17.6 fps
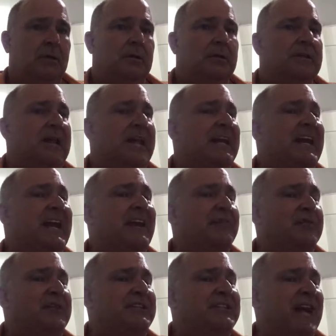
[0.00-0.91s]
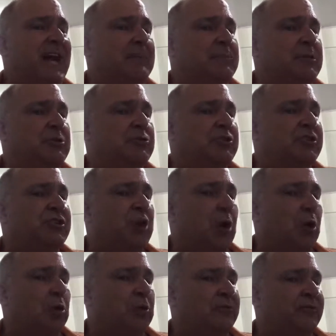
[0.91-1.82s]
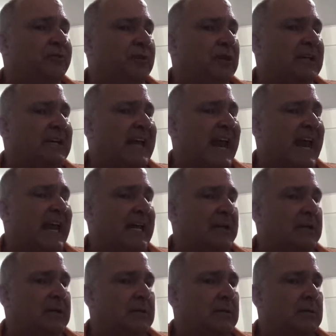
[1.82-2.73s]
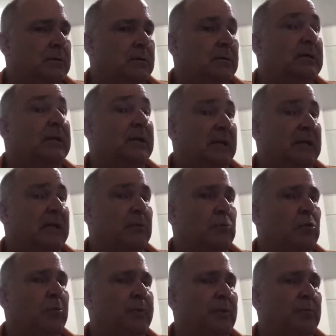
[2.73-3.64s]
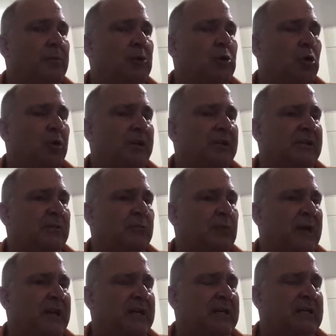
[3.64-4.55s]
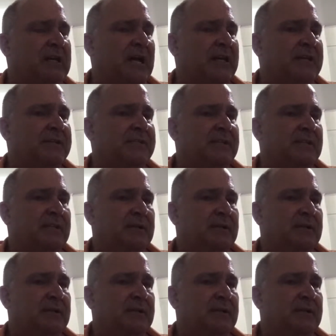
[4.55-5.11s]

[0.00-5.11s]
that every time you sold for a gain, it will be recorded and recognized.